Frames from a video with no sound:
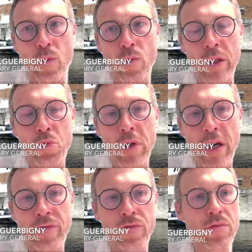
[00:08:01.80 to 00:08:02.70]
what we
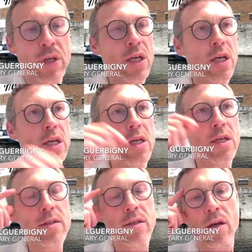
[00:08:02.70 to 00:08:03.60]
have today
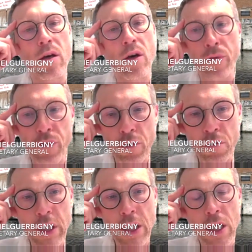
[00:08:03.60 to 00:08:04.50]
is
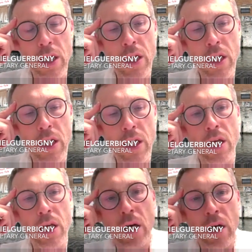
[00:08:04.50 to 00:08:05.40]
unfortunately
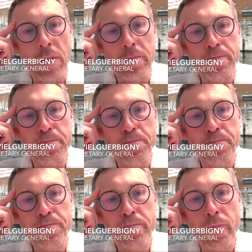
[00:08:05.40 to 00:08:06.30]
a
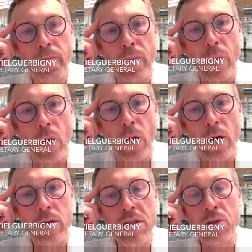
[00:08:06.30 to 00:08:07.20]

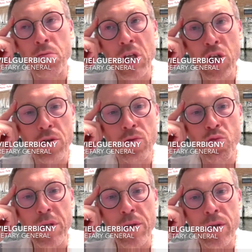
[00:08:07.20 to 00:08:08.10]
situation
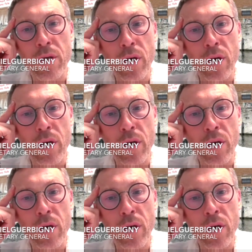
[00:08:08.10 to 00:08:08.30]
with